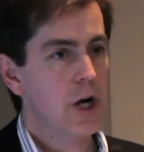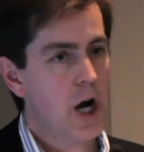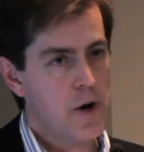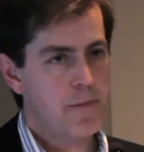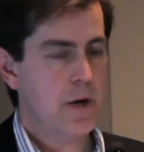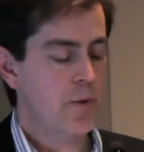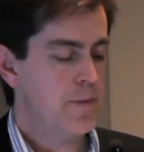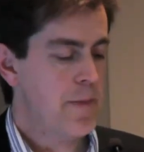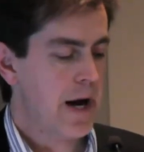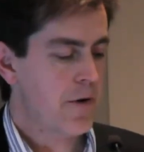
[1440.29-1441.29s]
coping
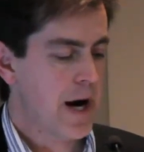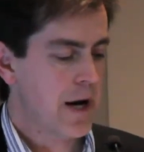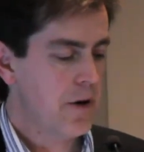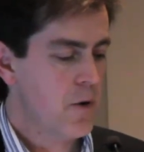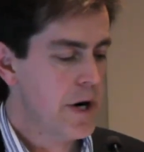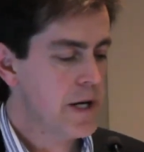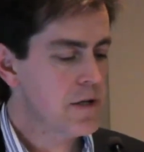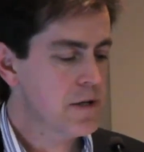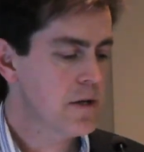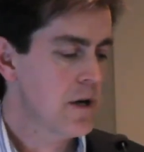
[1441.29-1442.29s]
with background
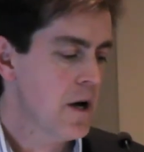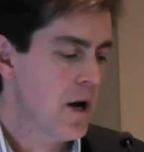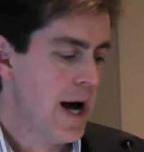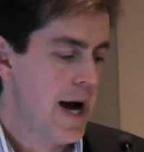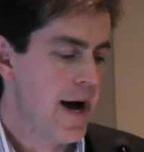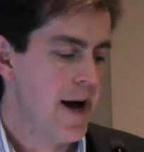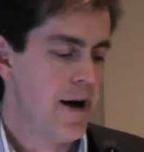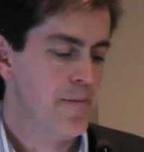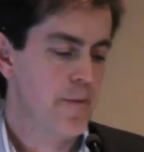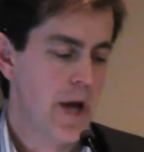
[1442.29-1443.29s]
noise
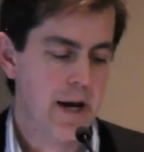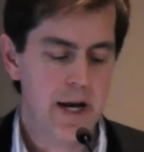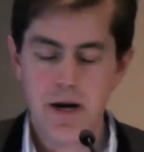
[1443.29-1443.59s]
and